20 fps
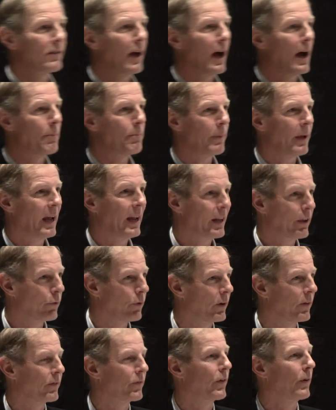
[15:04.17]
stop
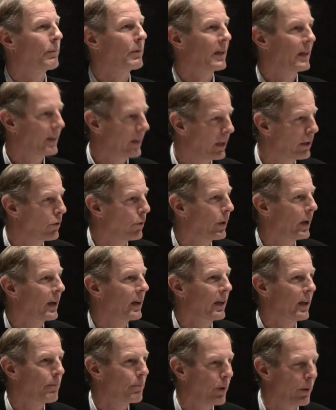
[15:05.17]
anyone from
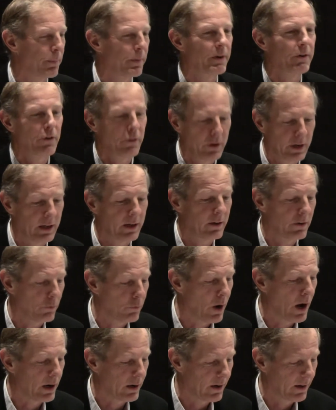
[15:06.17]
continuing in perpetuity
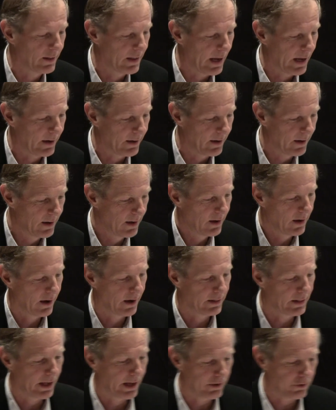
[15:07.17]
to walk on that,
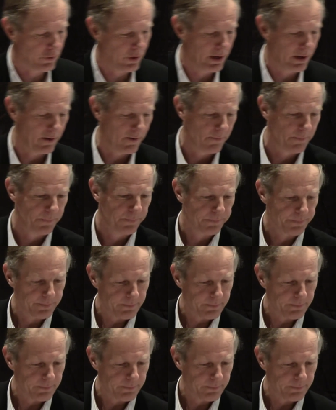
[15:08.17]
on that trail.